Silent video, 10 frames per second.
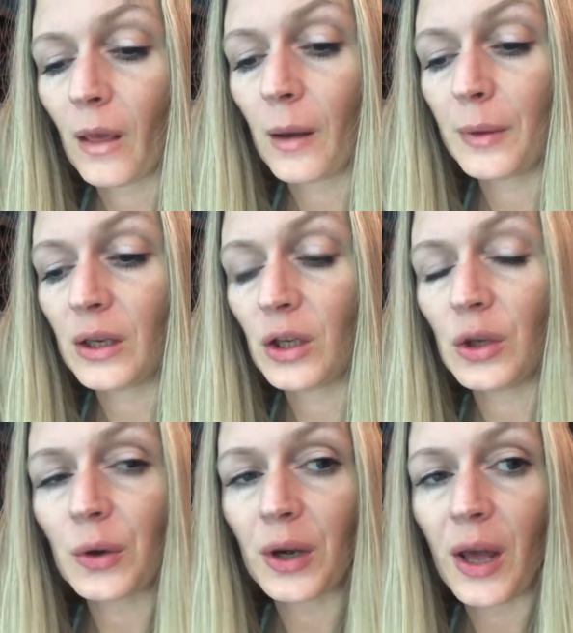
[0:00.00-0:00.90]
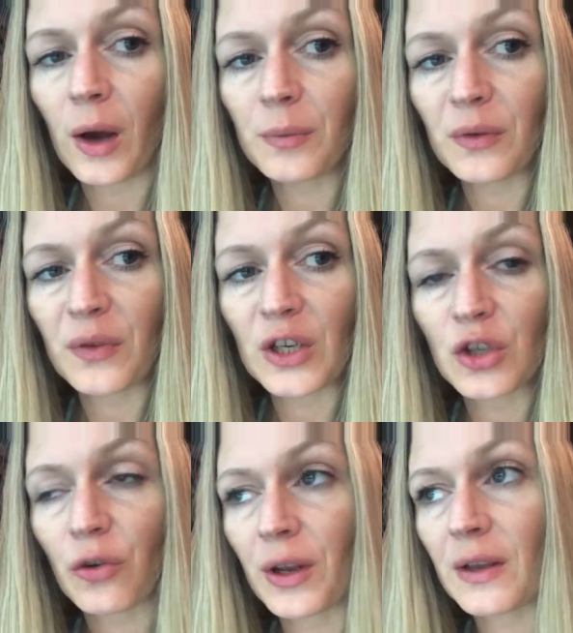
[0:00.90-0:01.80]
mean, you can help the fish
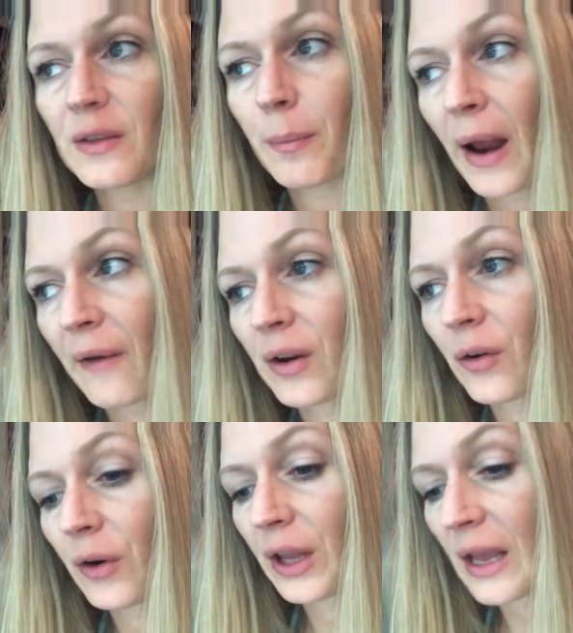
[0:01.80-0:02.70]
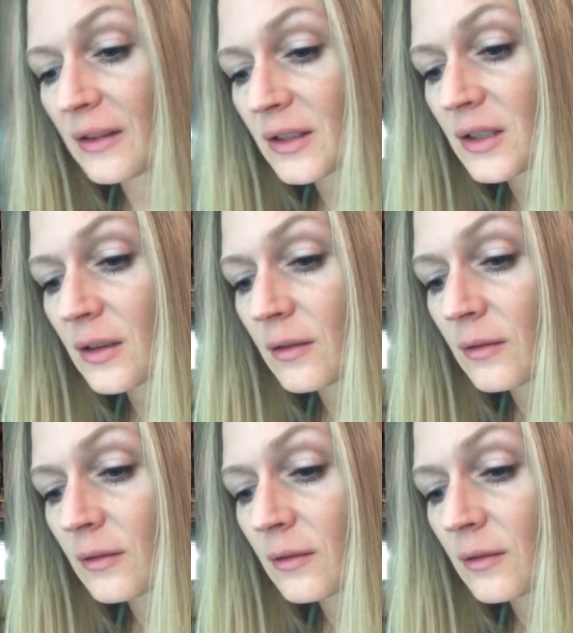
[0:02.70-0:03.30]
create the barrier against